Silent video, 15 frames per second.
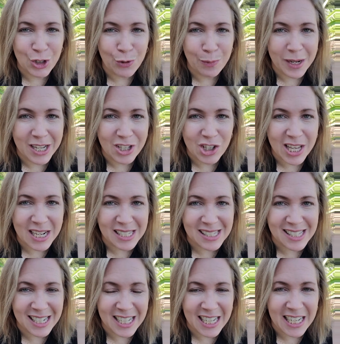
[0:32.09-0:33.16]
much at a
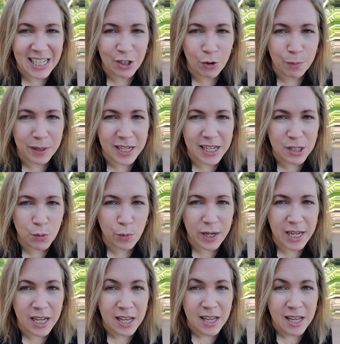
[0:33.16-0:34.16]
sitting or because we